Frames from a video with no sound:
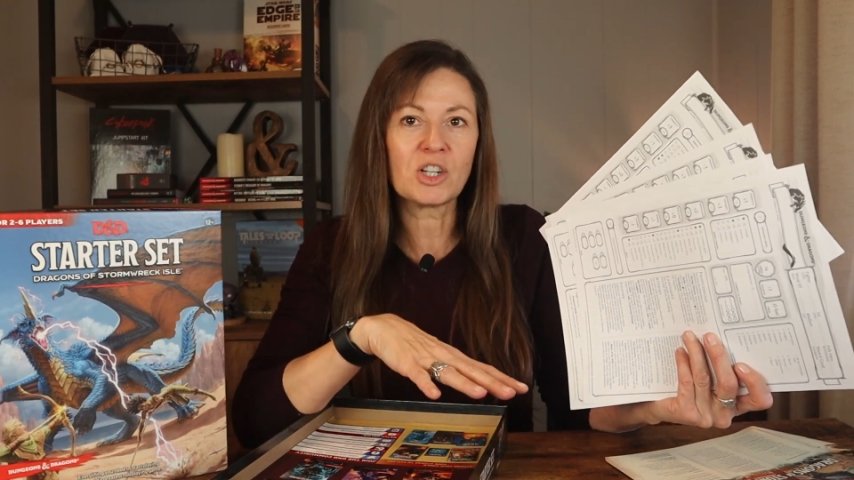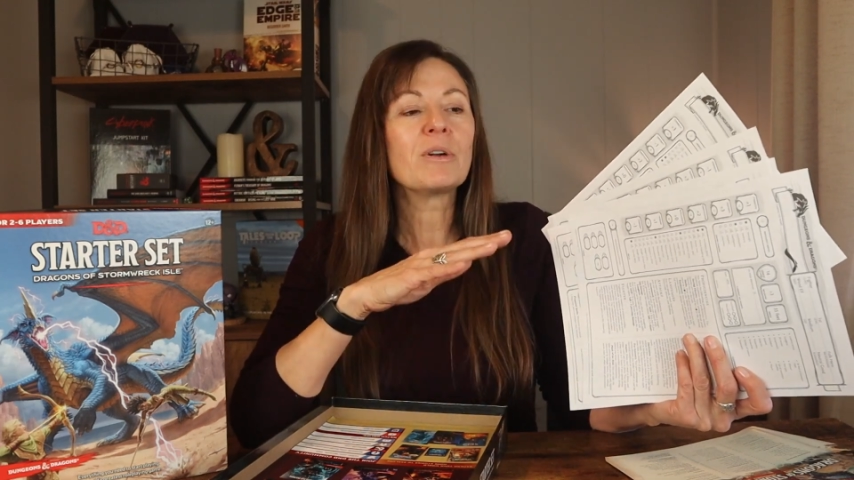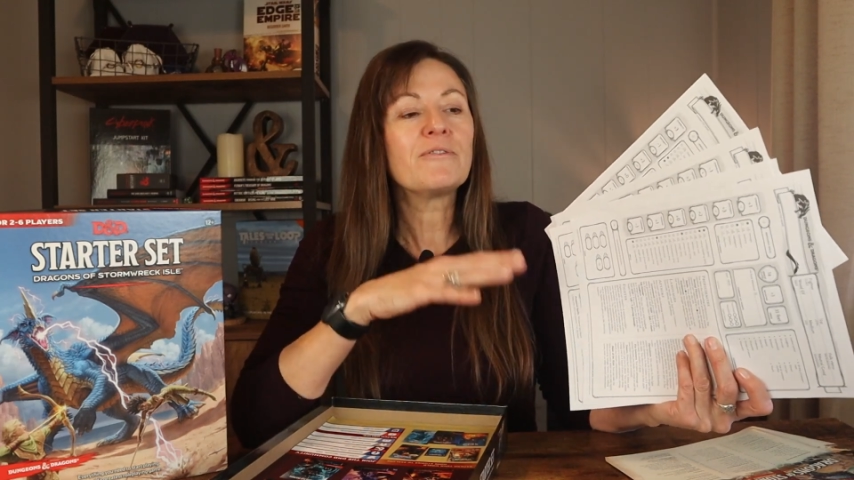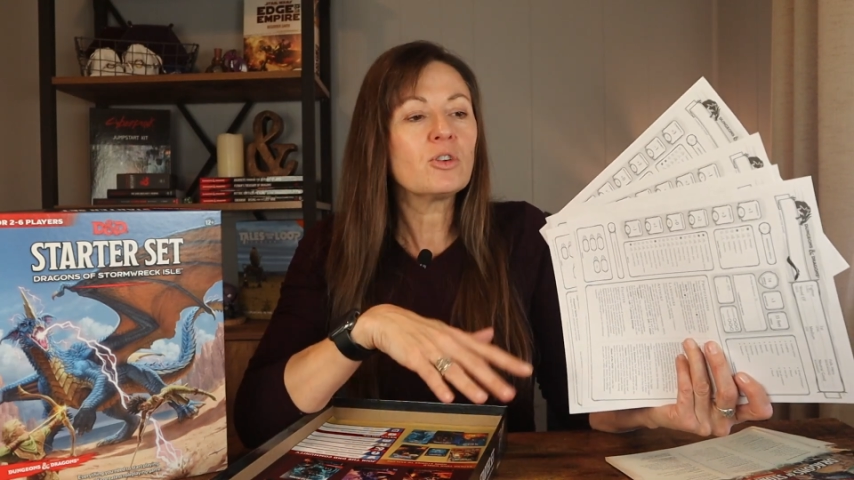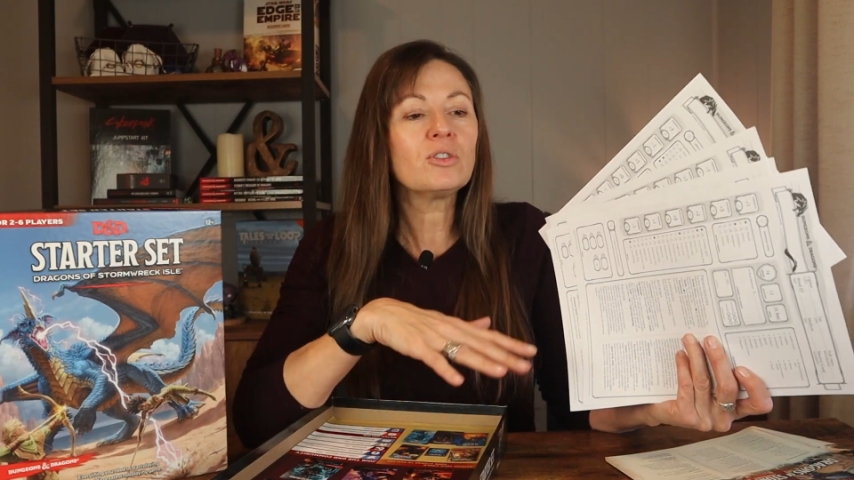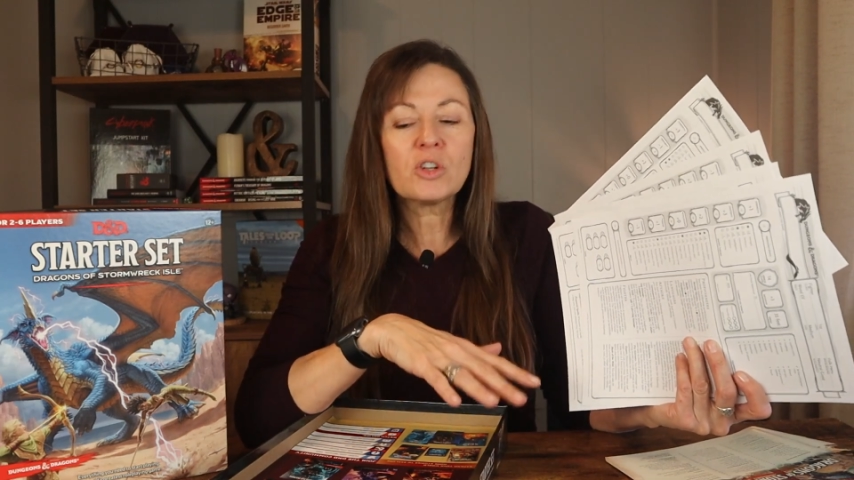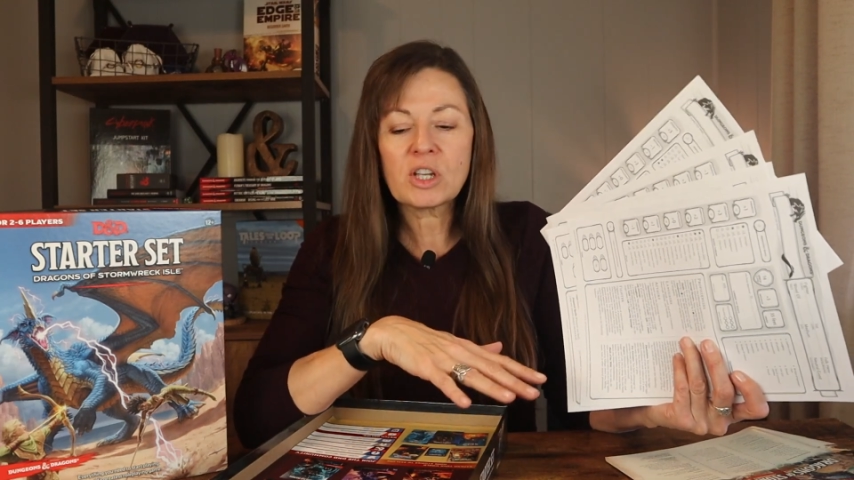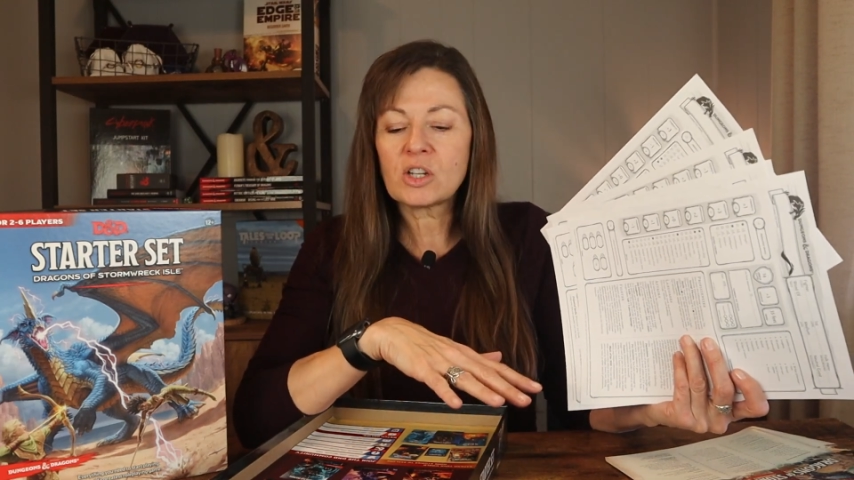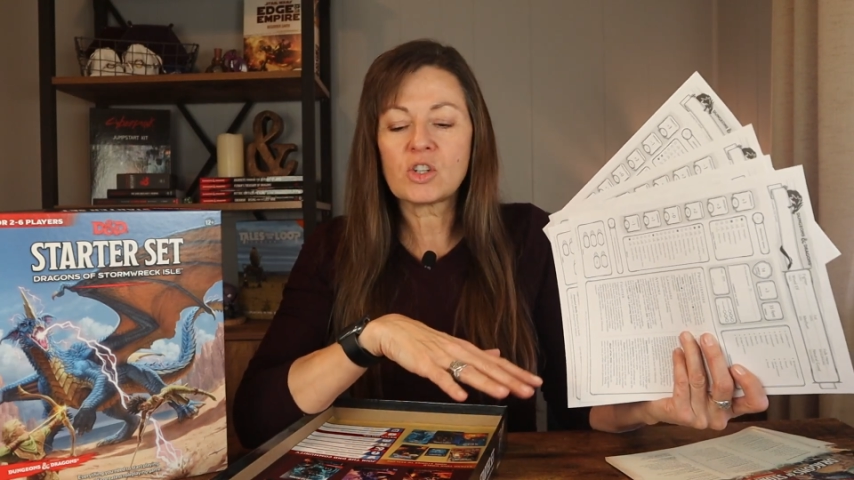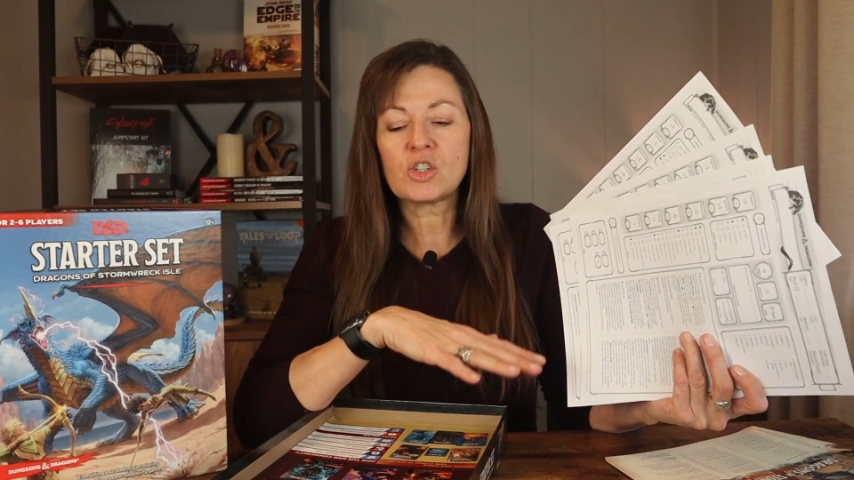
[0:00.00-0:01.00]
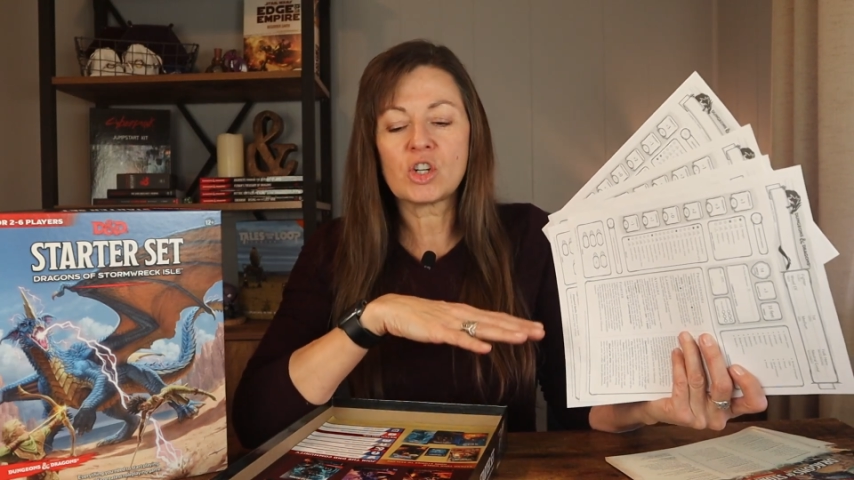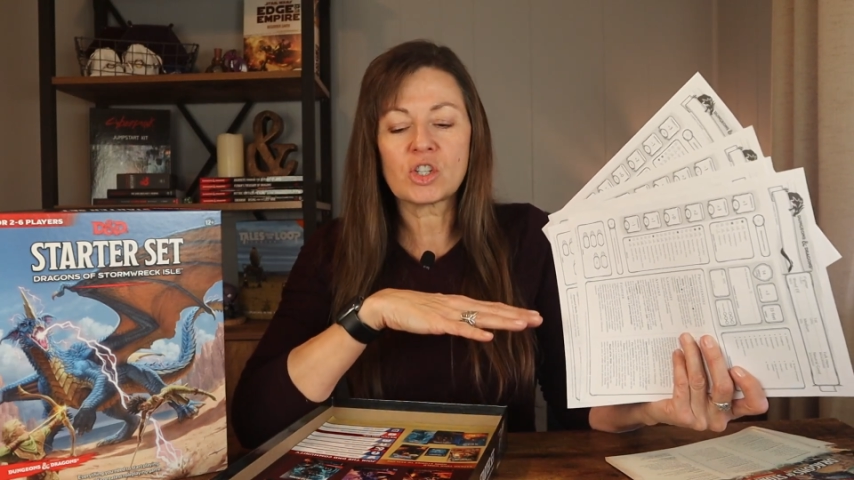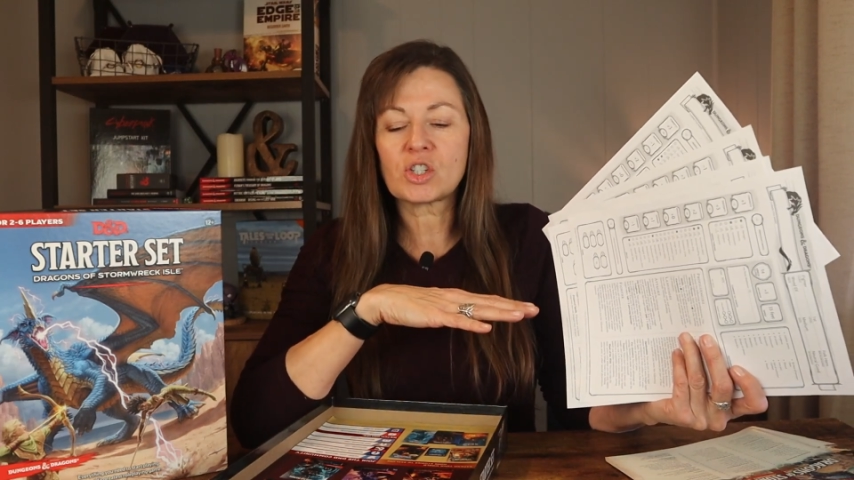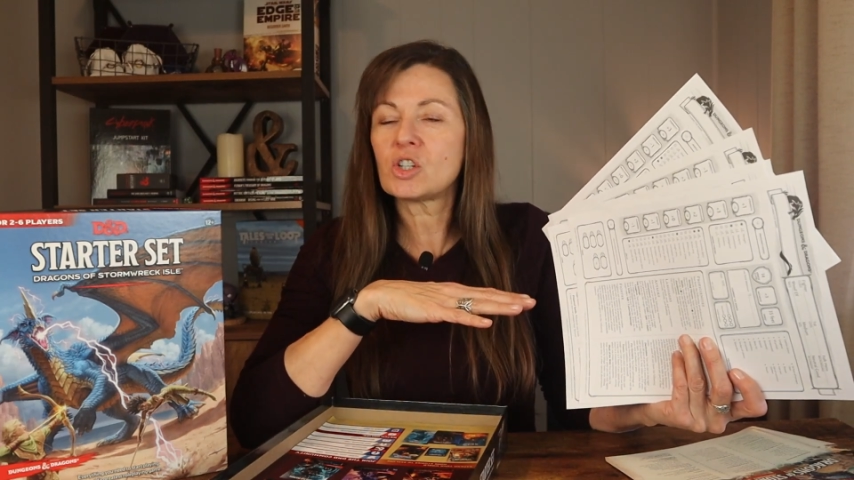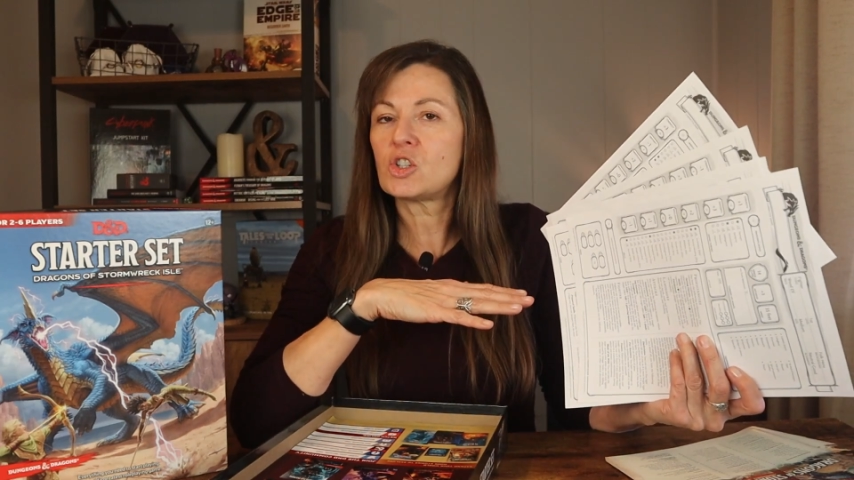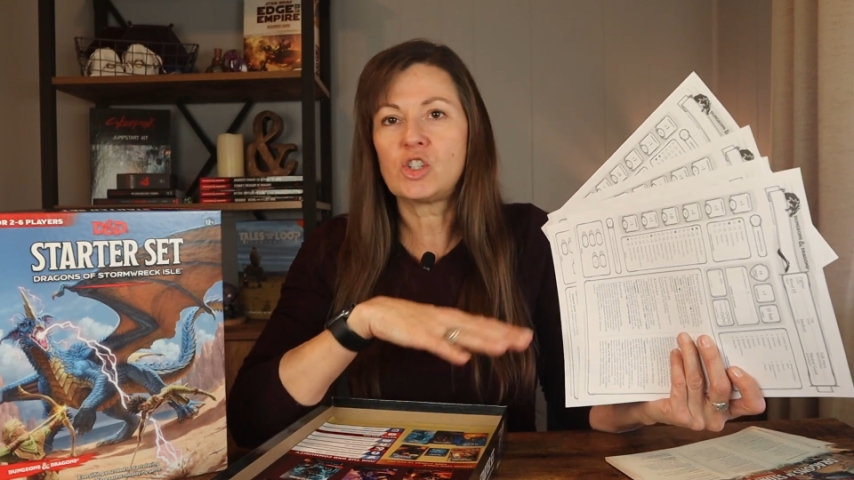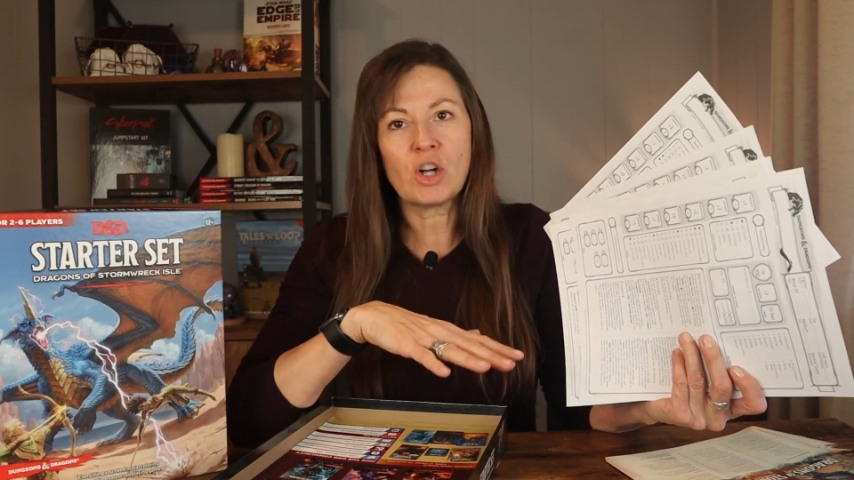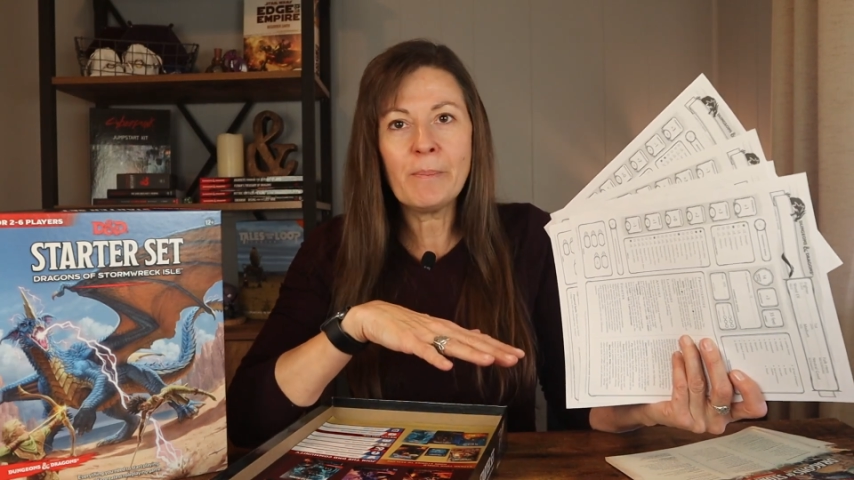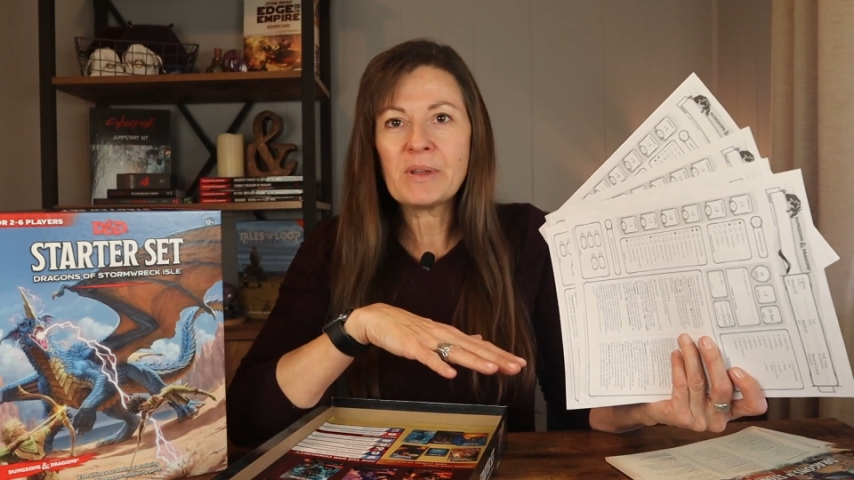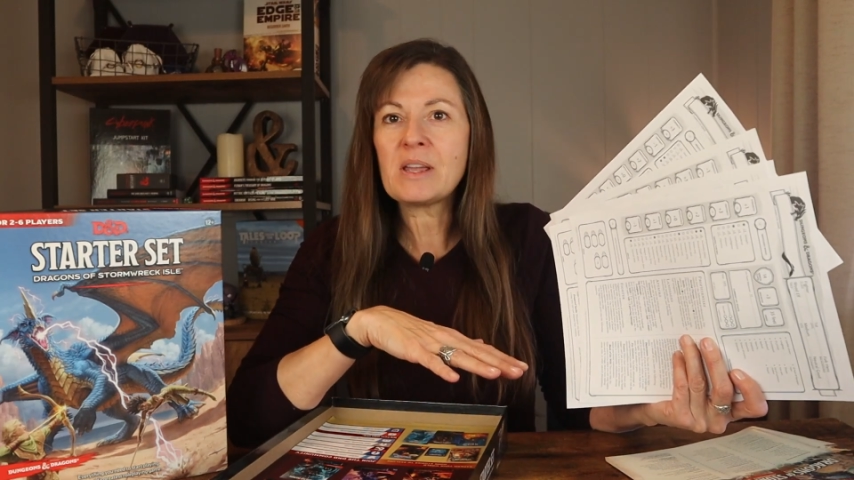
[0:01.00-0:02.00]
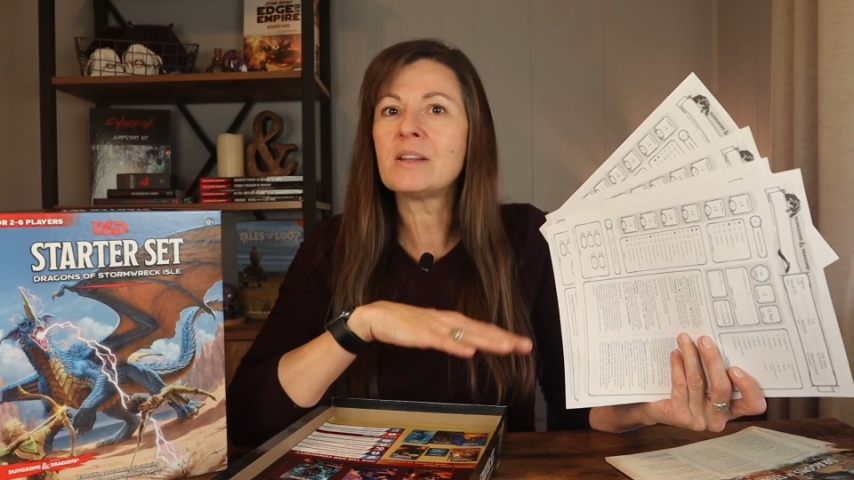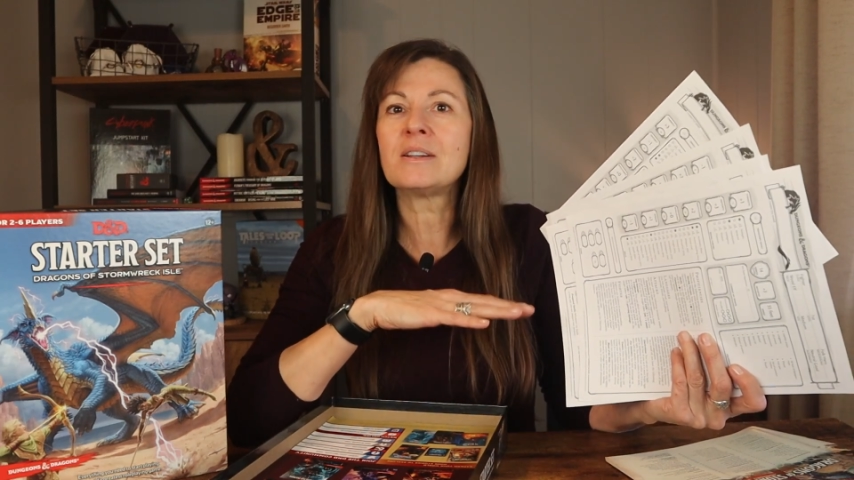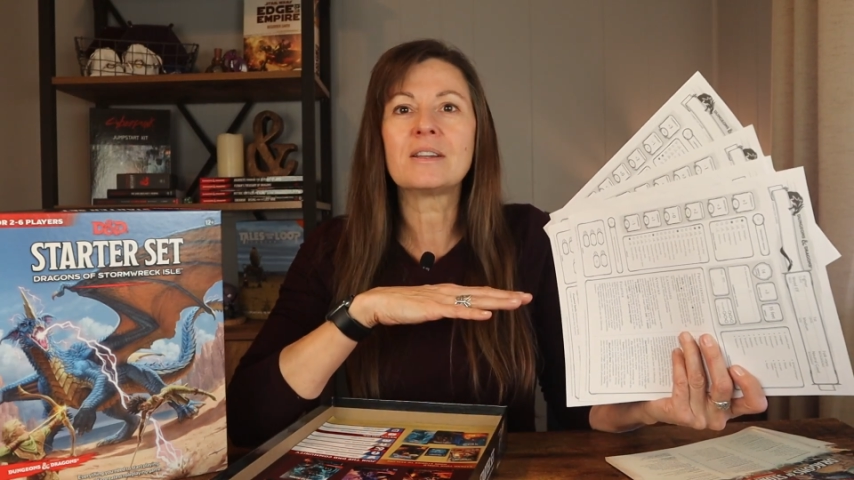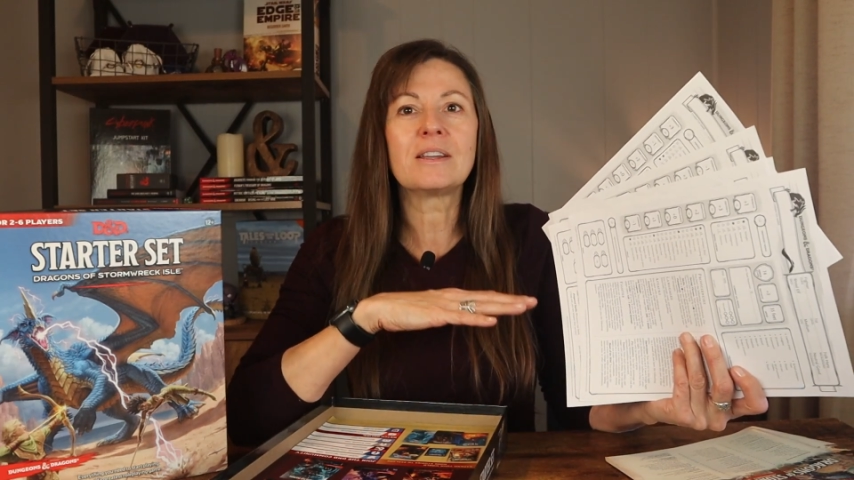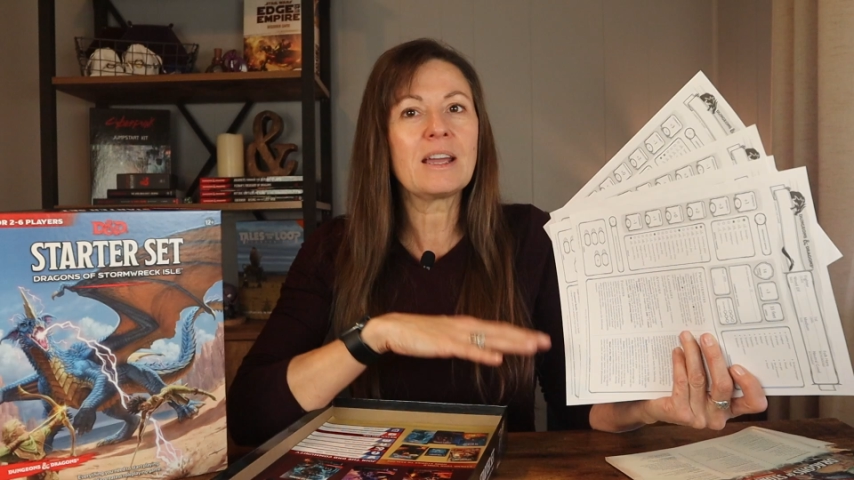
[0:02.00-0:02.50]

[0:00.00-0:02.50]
But if you're looking to just jump in,